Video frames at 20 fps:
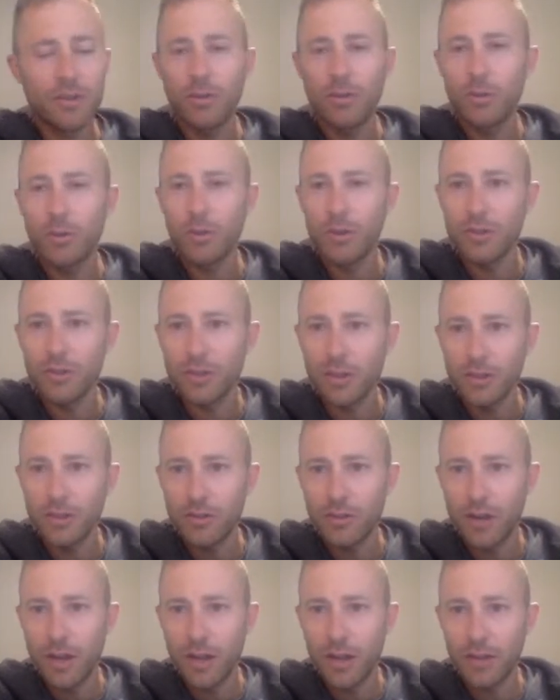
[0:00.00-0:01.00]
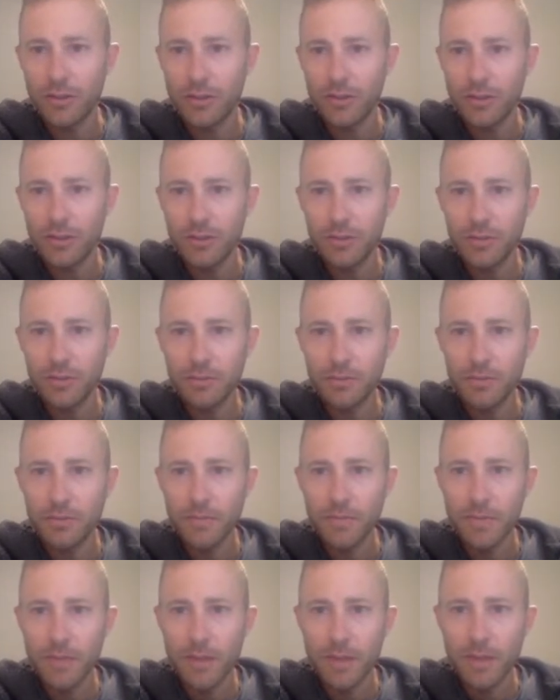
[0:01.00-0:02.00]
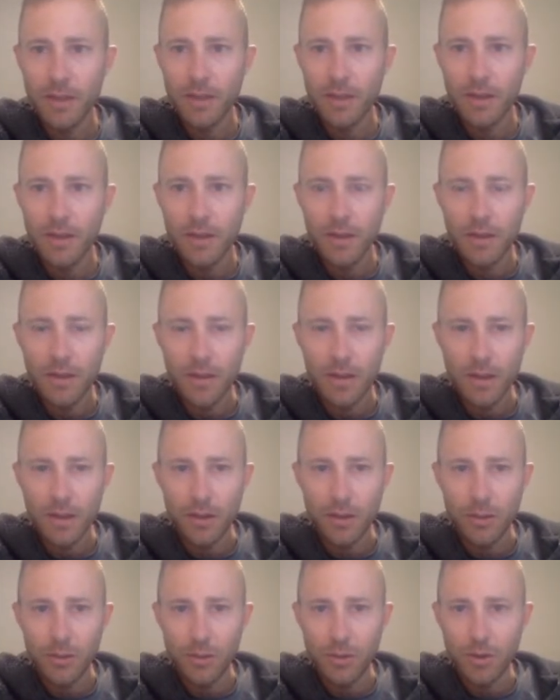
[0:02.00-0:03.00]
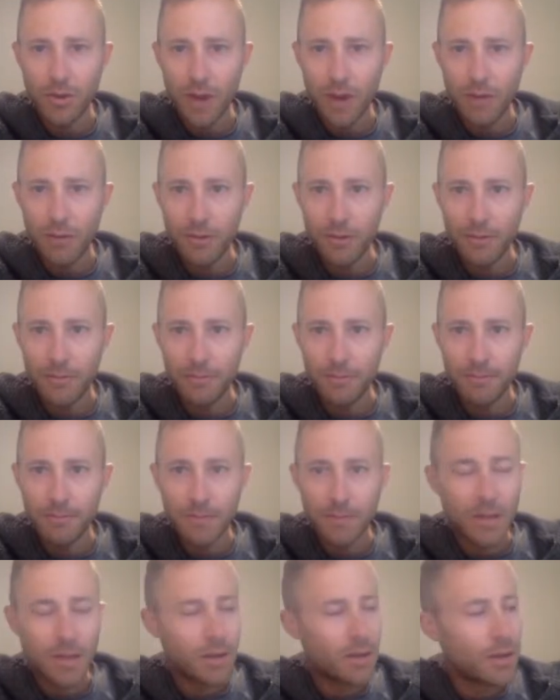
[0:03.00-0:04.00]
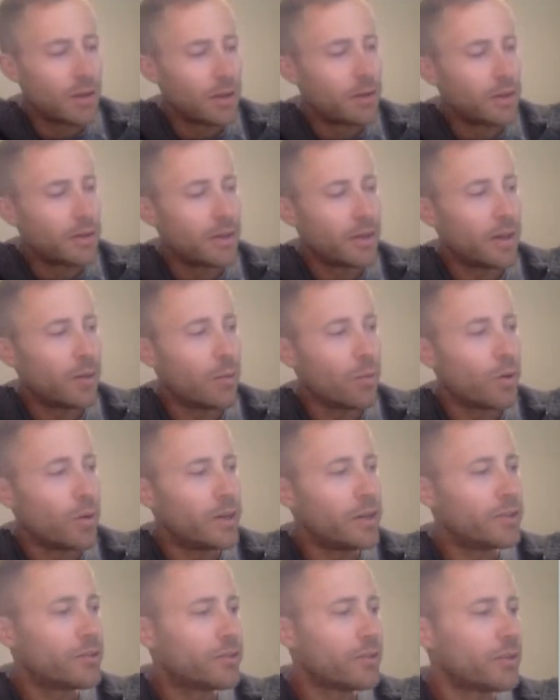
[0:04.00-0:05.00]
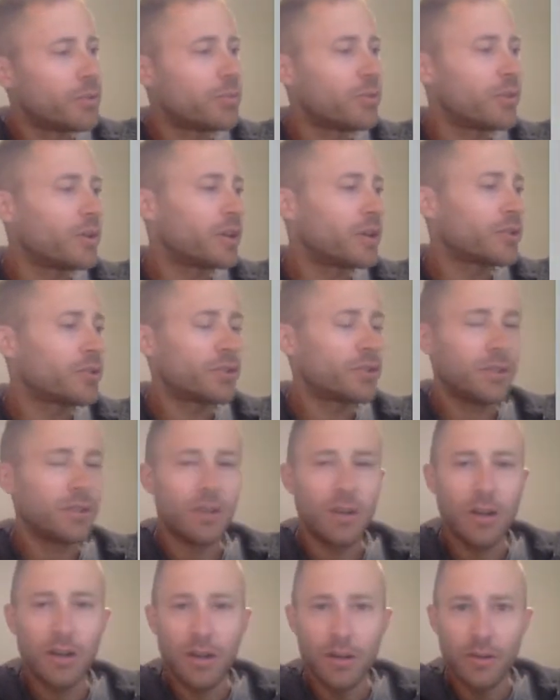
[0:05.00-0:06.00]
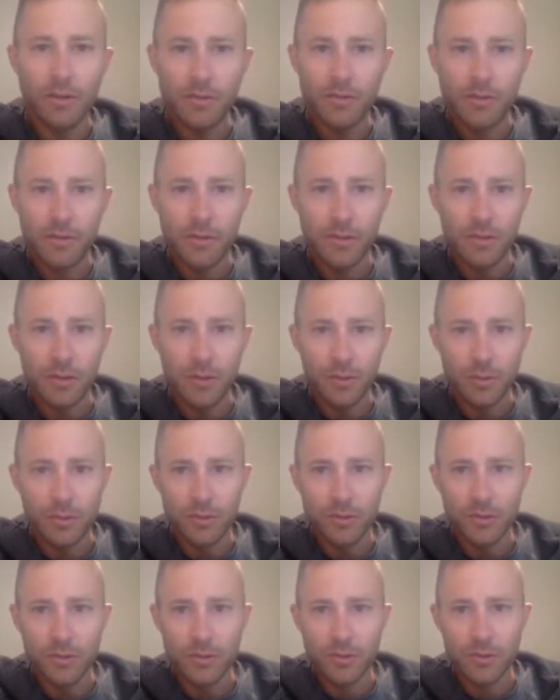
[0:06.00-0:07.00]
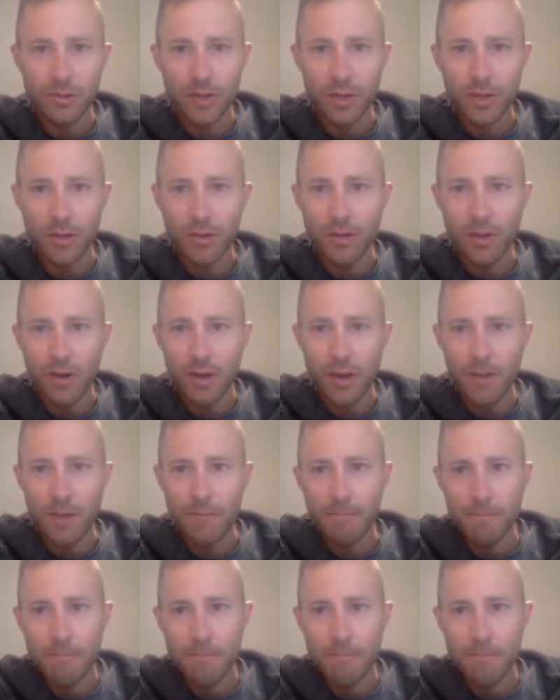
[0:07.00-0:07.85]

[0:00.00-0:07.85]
the horizontal axis, and you would graph it. Now, what is the prediction of Newton's second law?